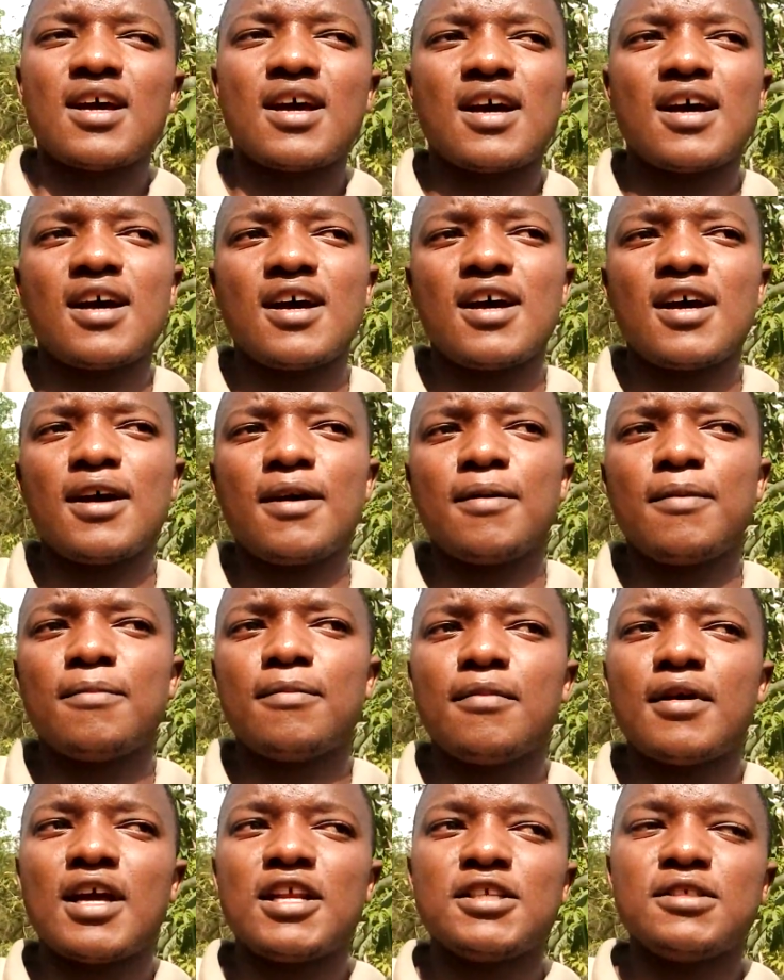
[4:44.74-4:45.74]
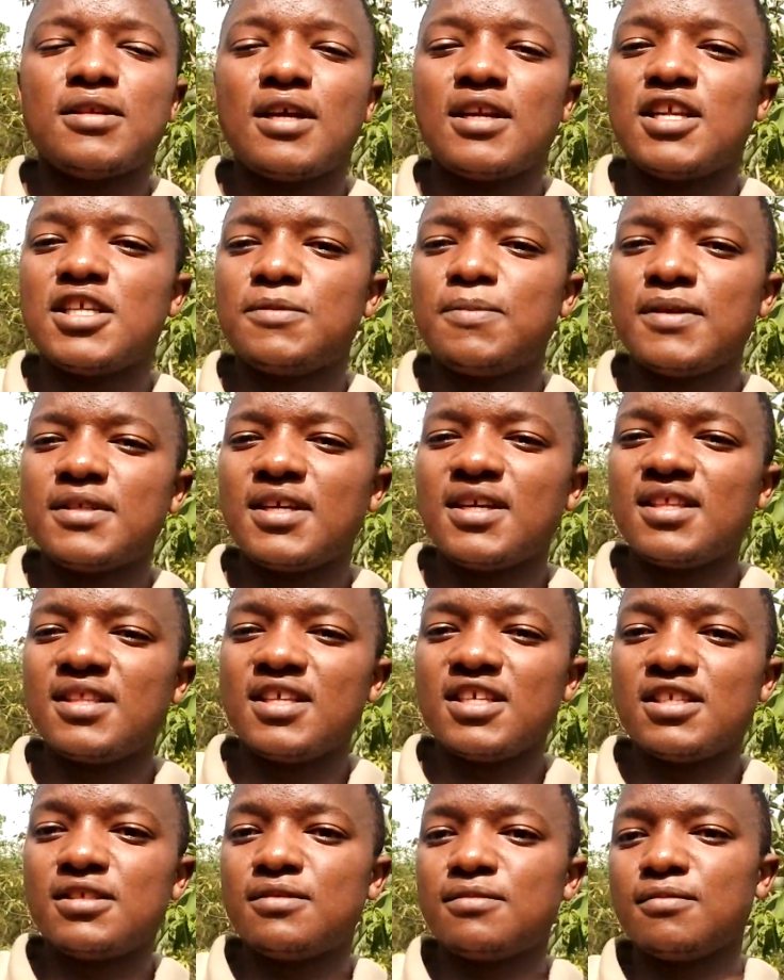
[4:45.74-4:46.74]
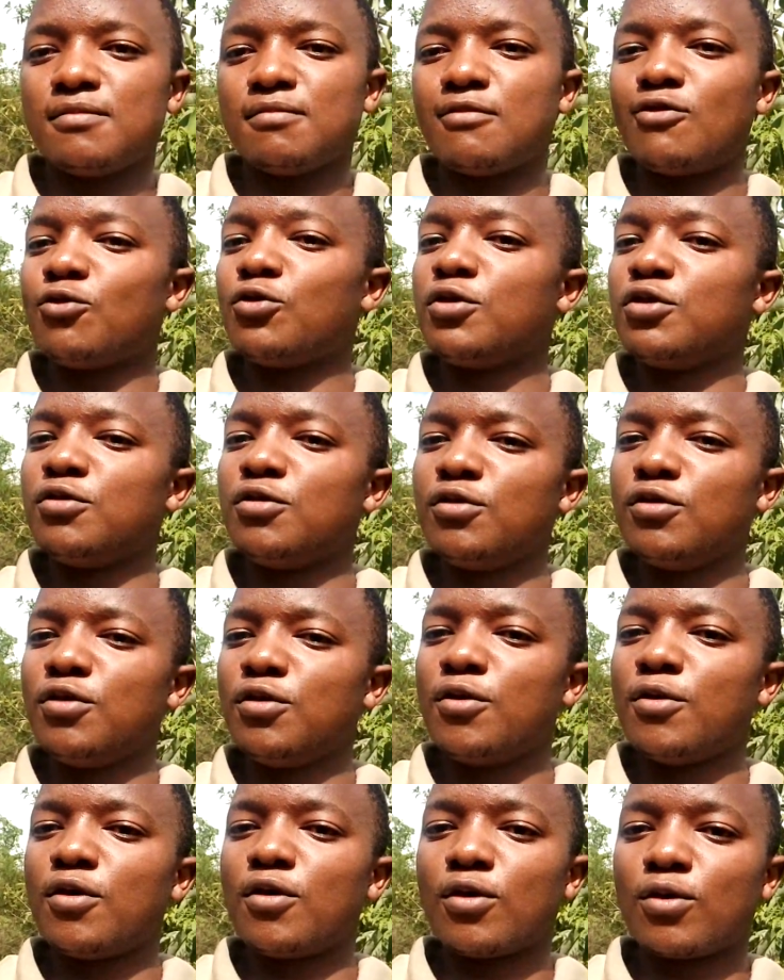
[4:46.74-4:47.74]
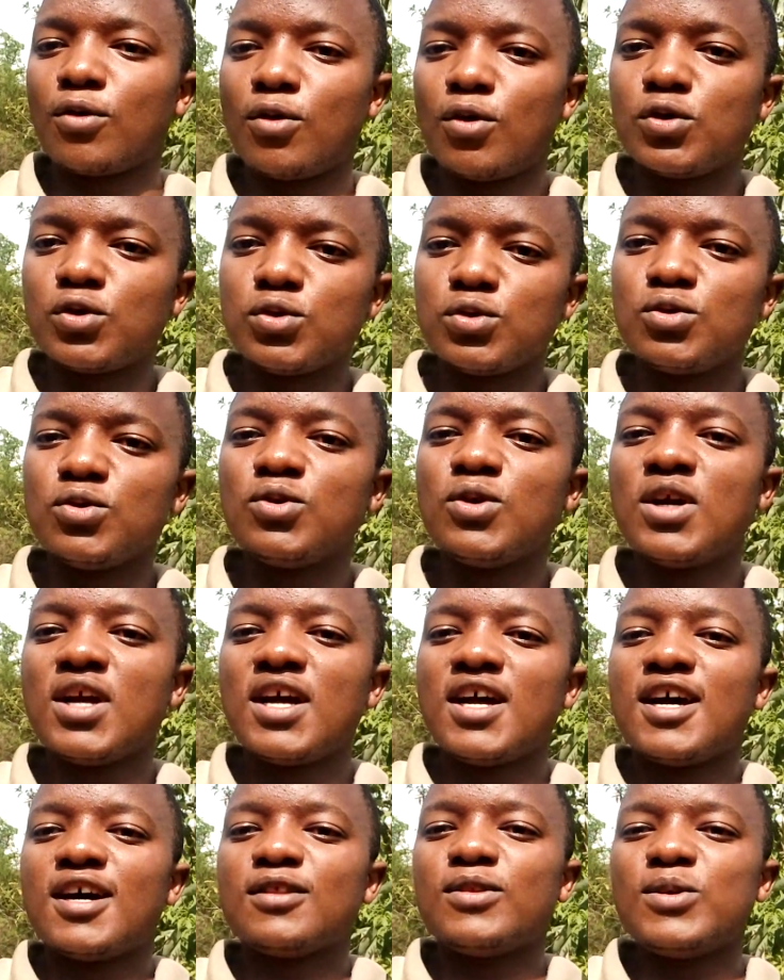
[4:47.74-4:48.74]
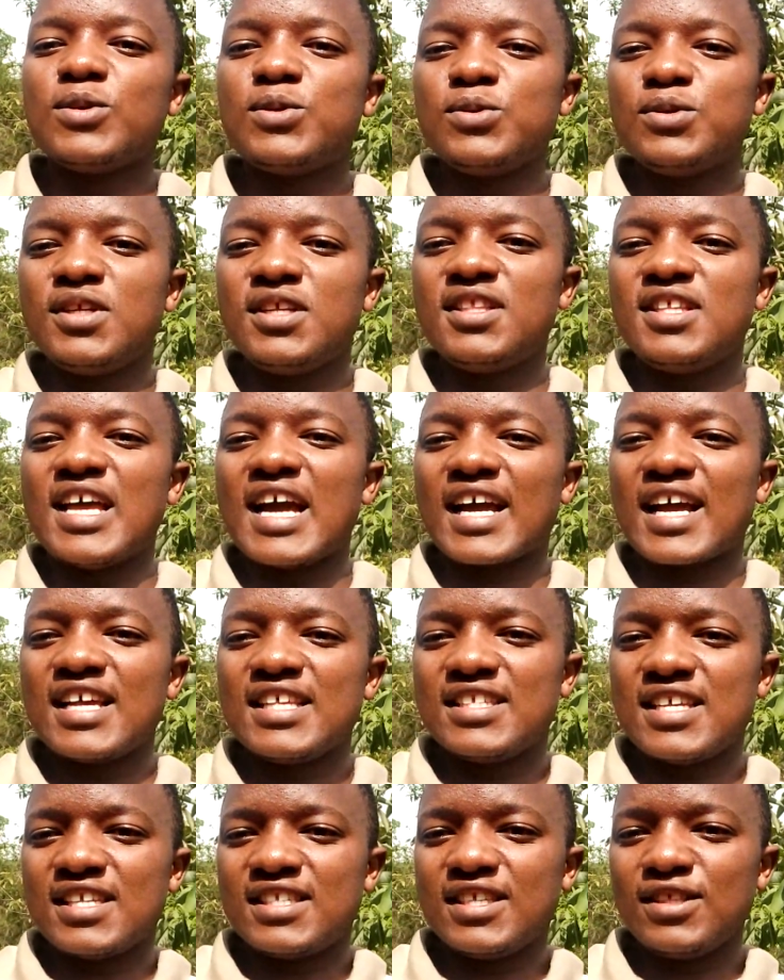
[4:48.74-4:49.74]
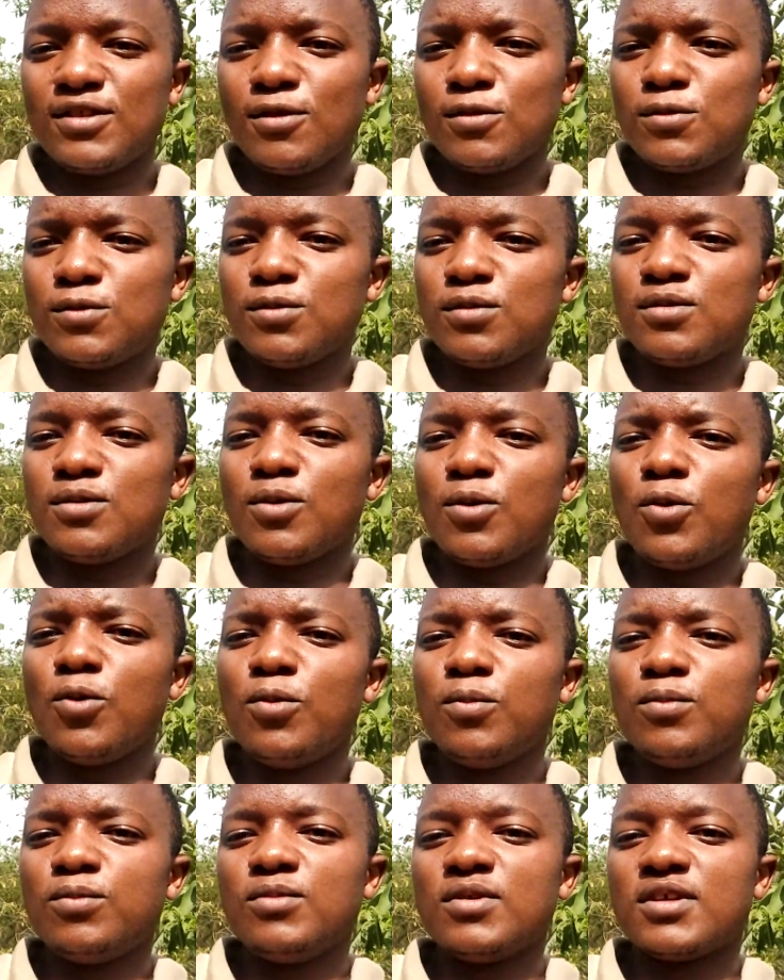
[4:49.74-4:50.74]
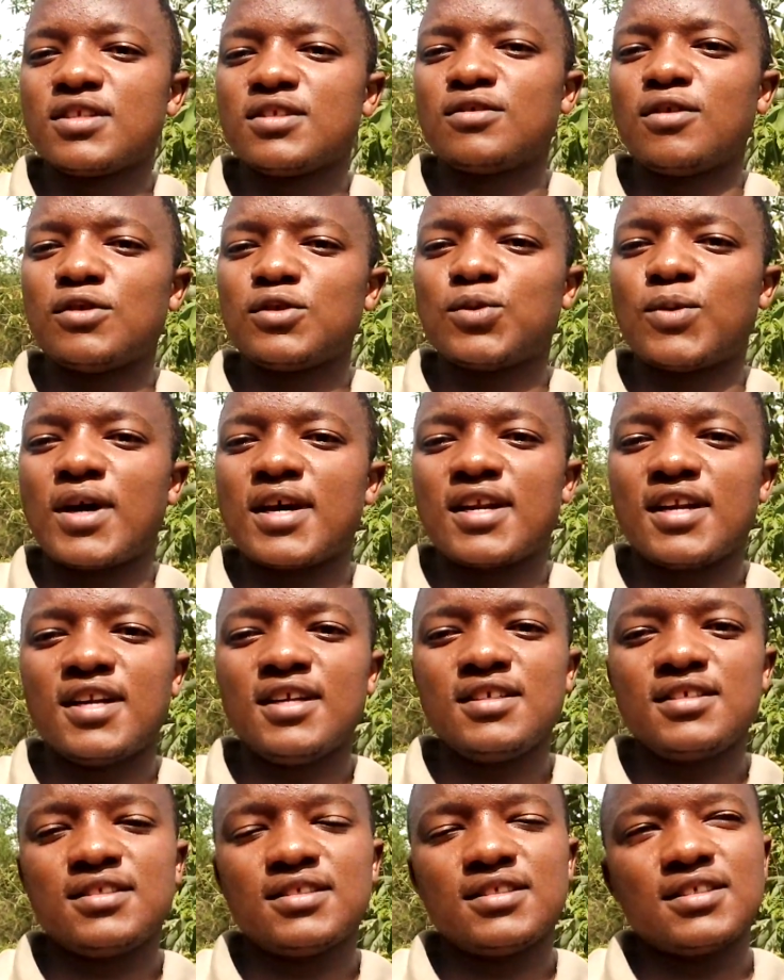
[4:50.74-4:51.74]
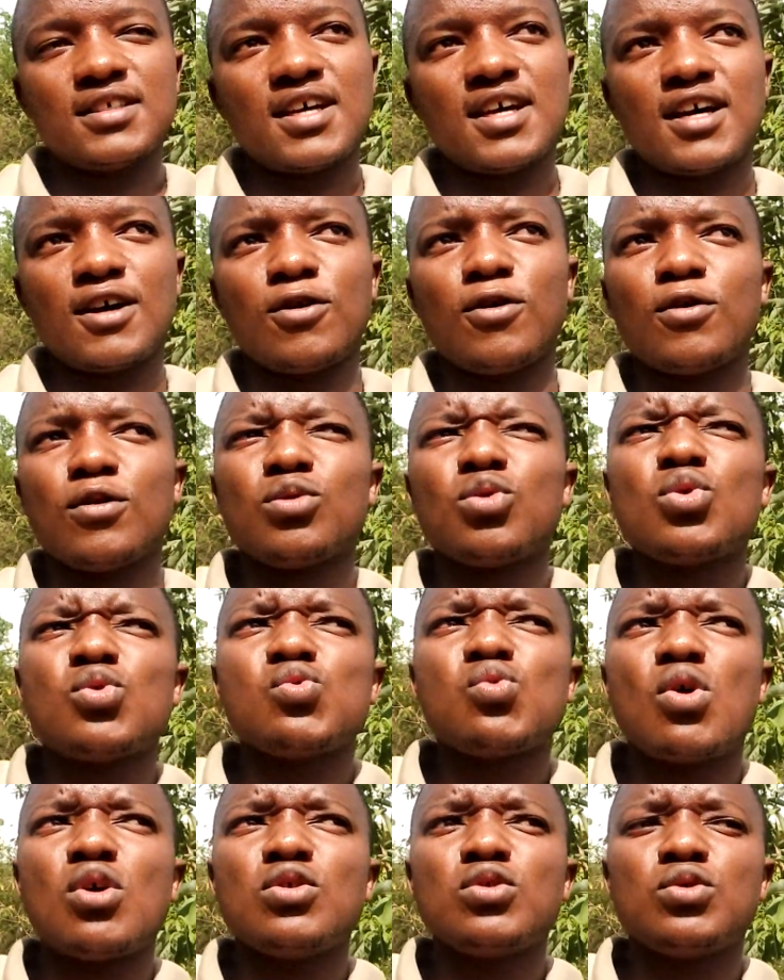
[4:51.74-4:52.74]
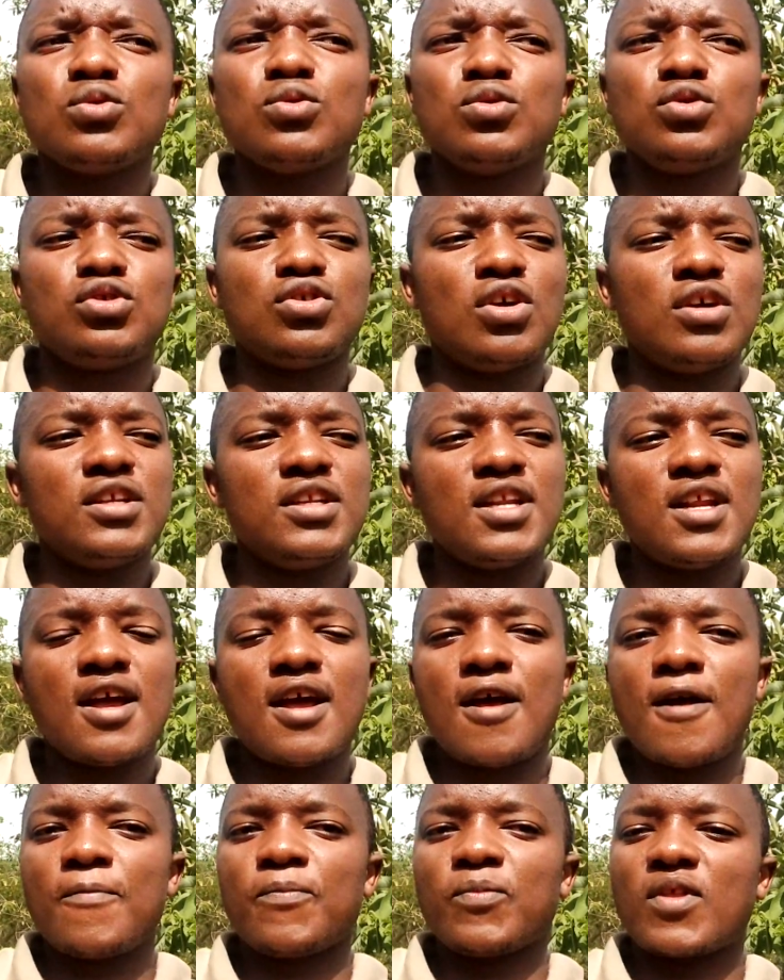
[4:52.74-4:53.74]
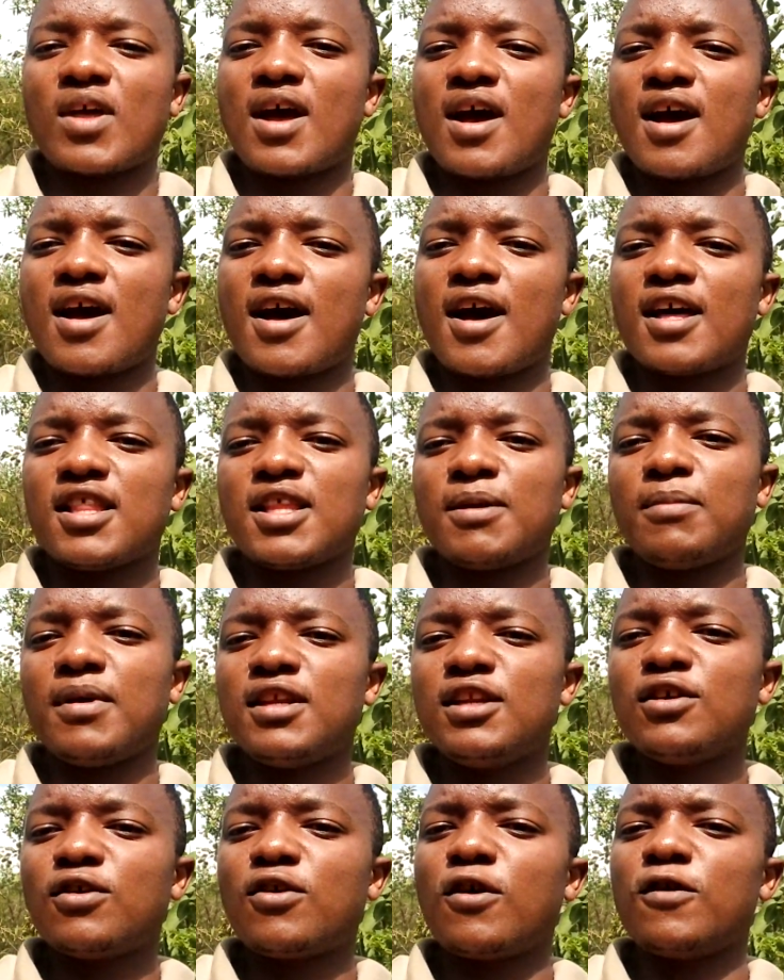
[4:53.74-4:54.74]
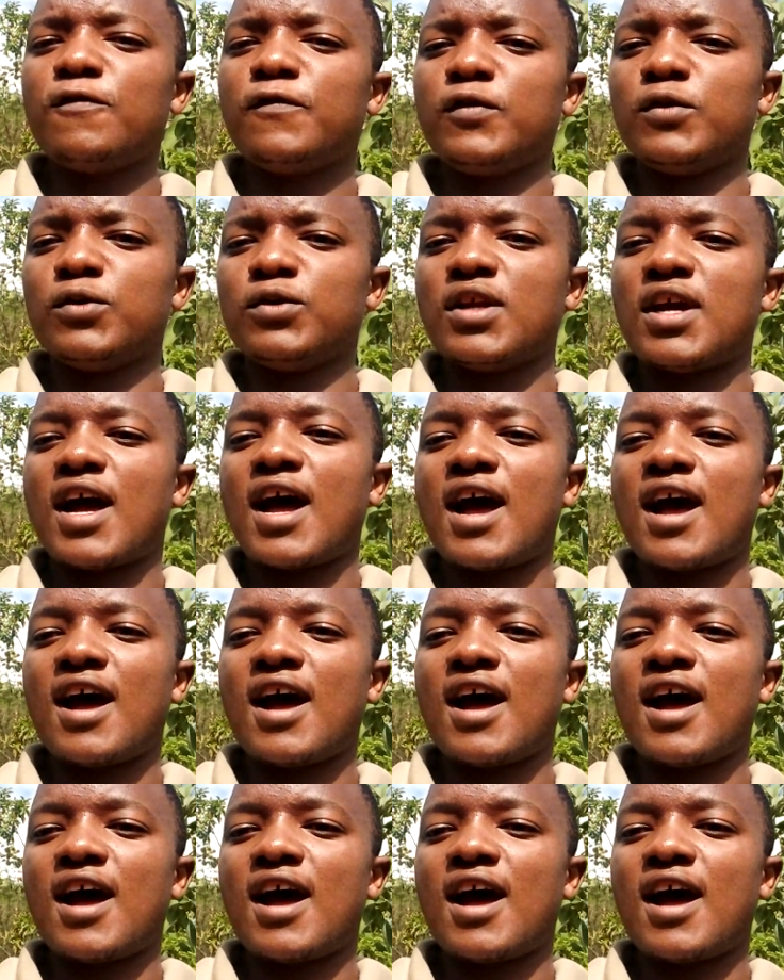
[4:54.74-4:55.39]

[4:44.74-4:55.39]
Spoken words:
And especially this would go to those who did their KCSE, those whom results were released, or those who want to join the medical field.